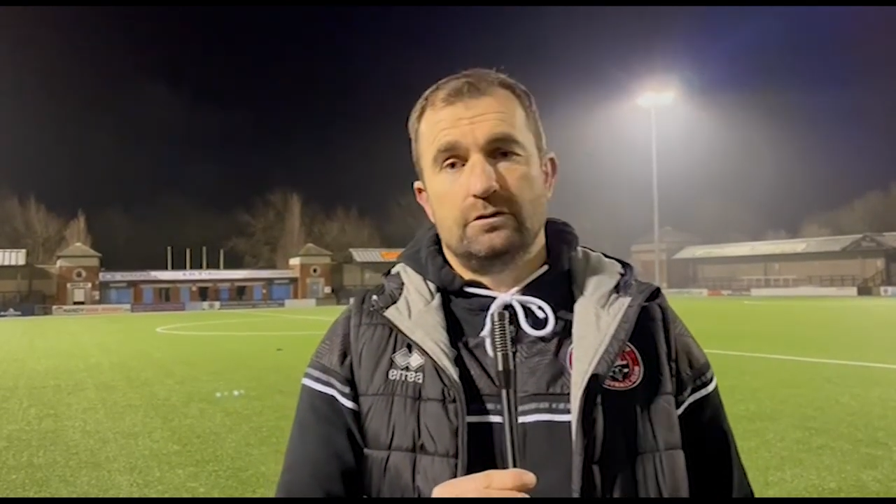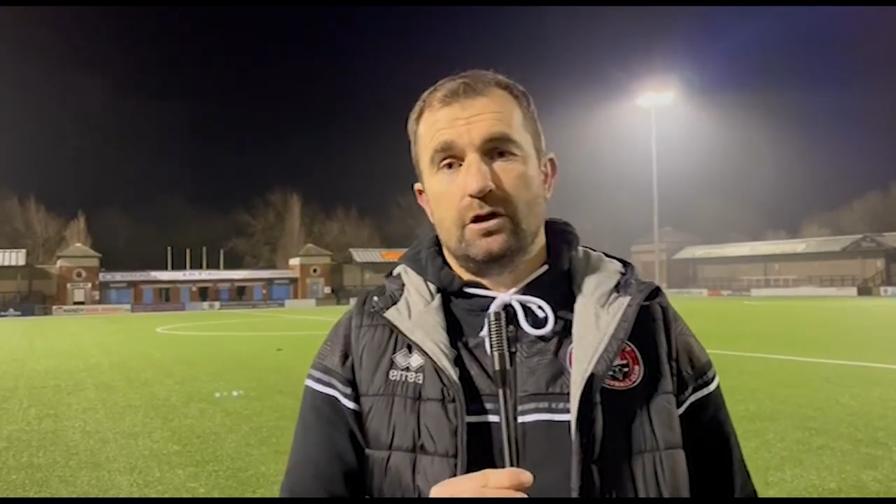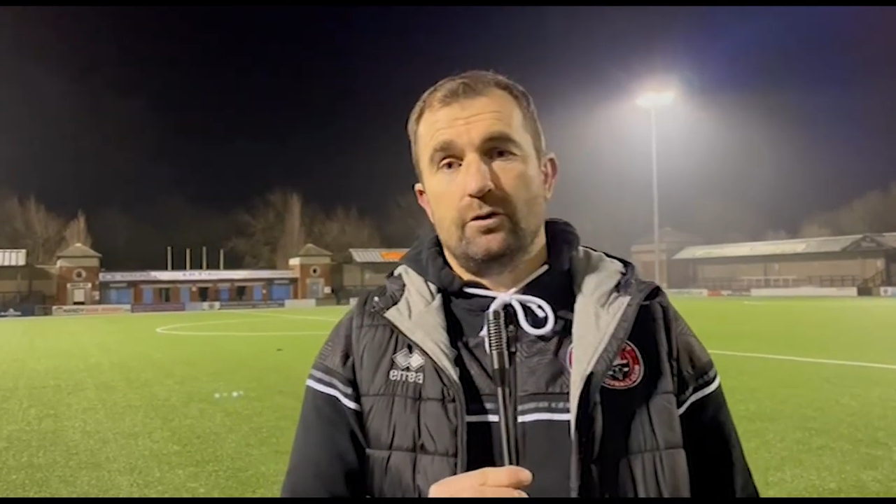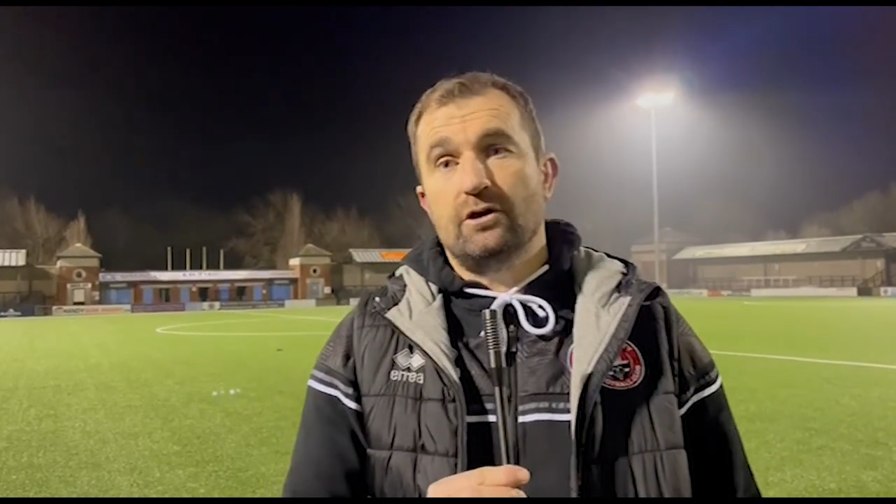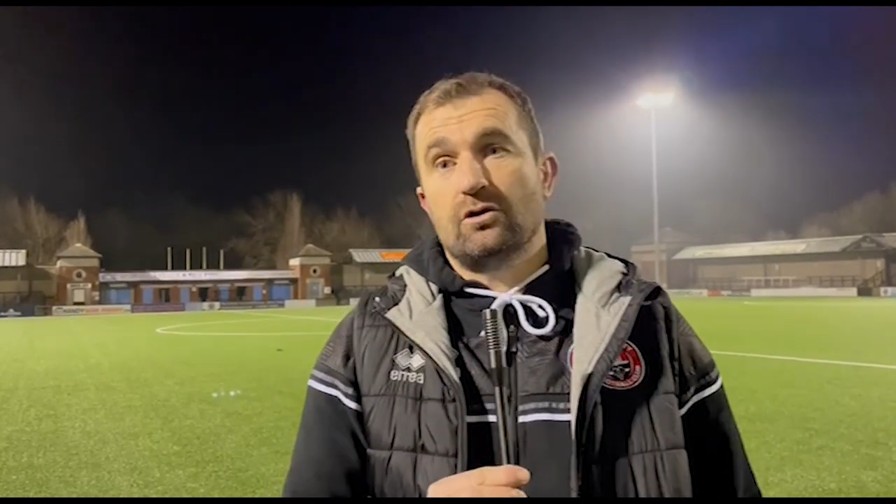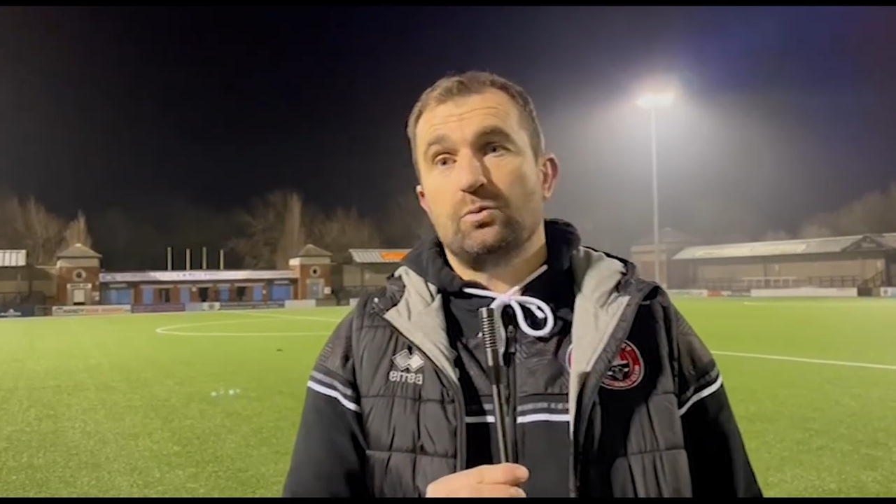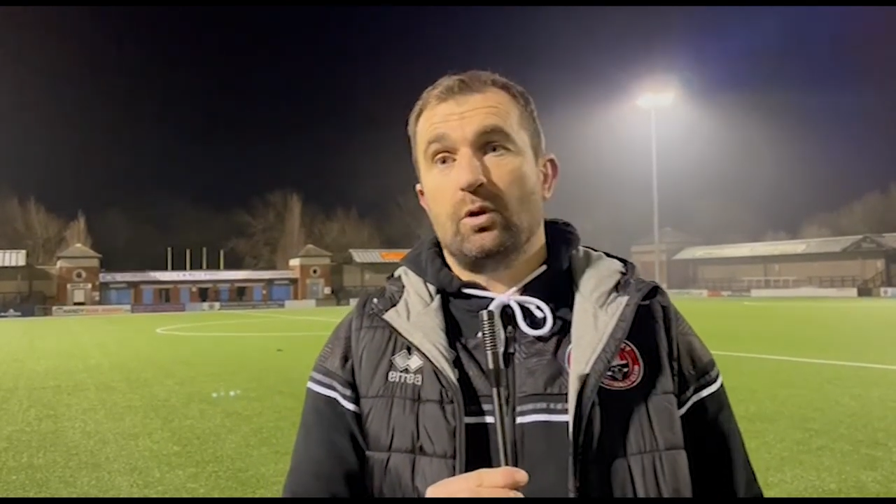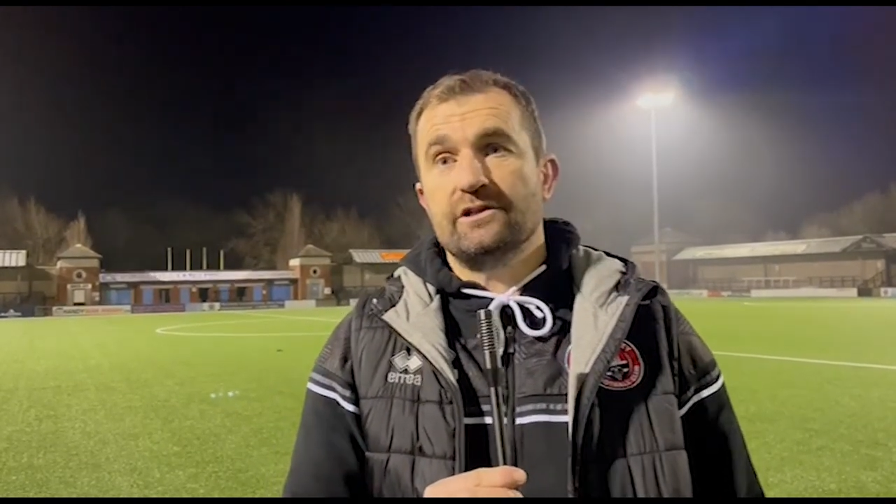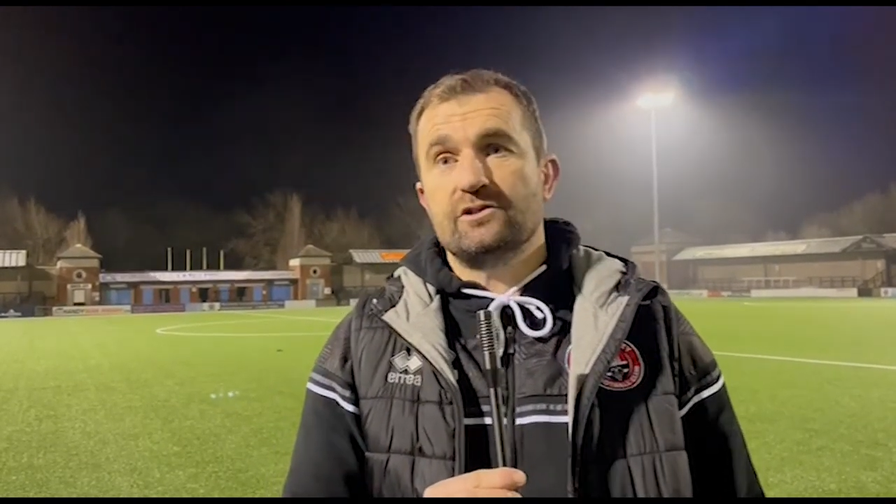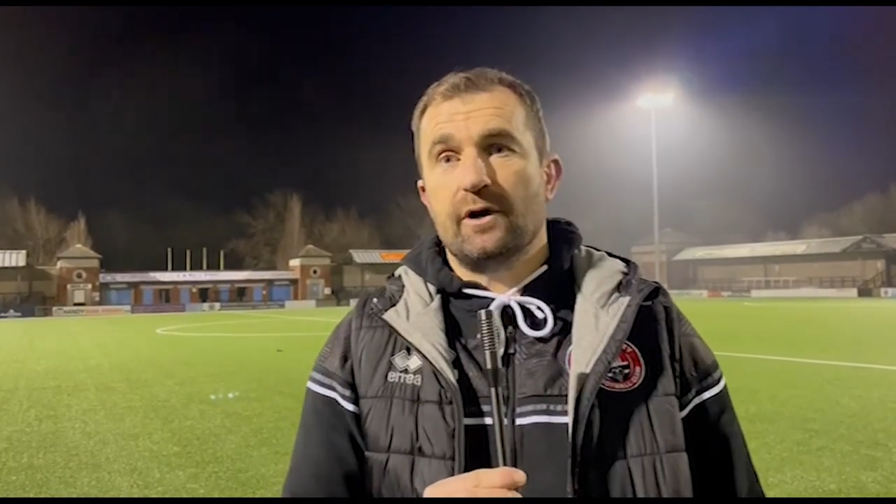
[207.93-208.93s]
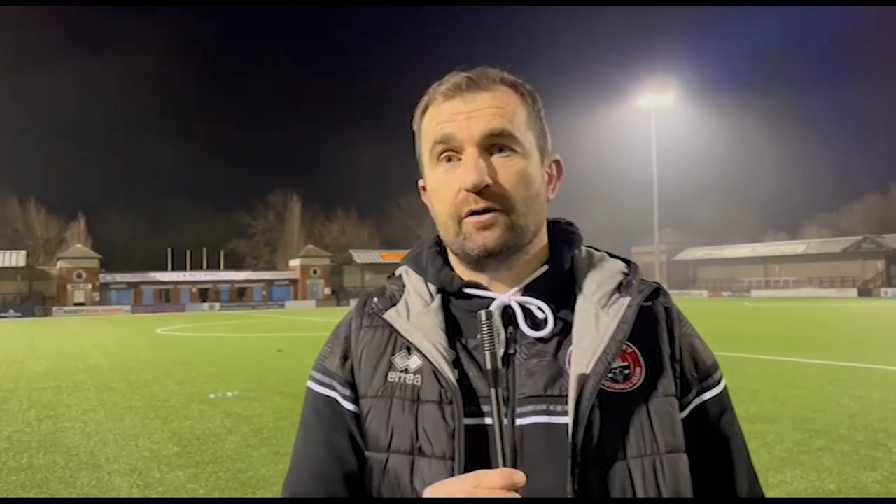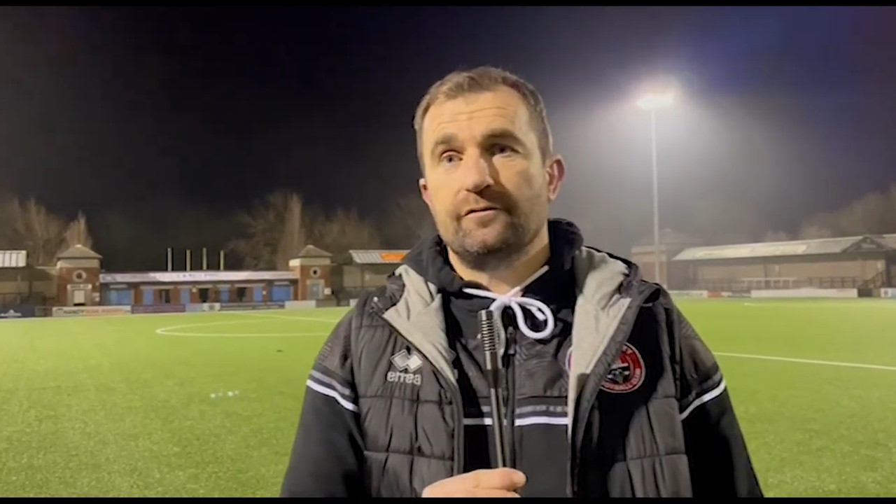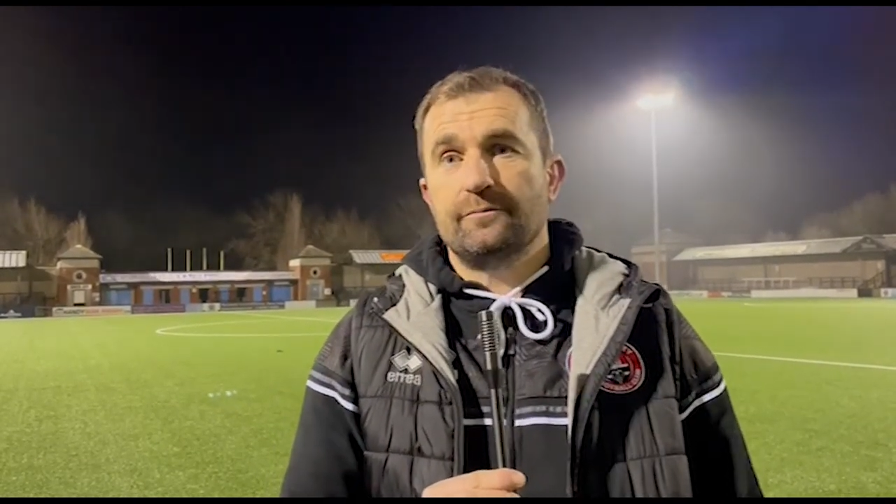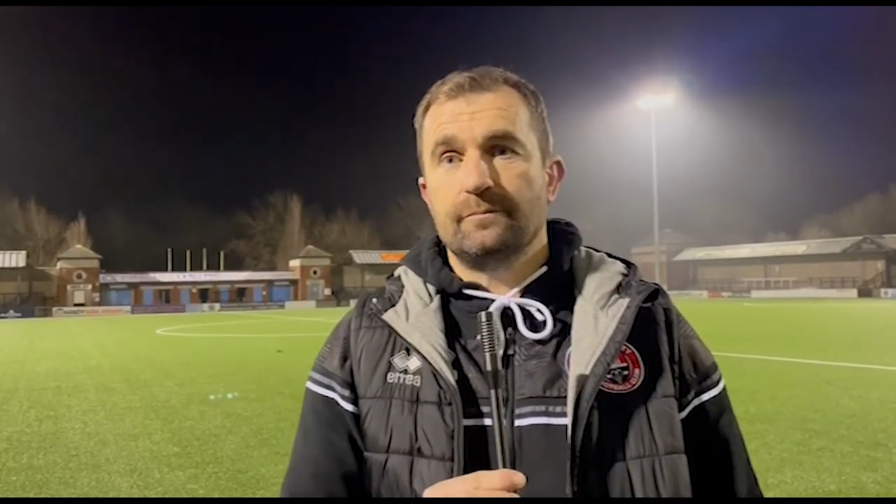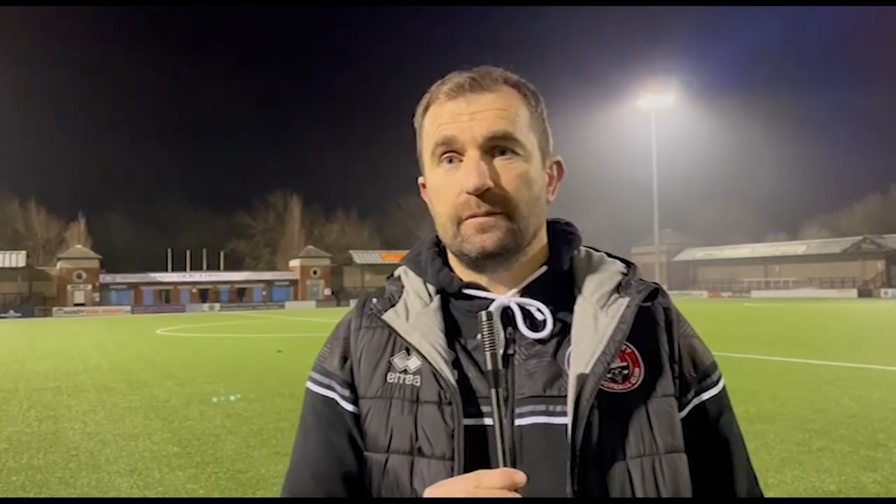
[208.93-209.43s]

only lost one in 12,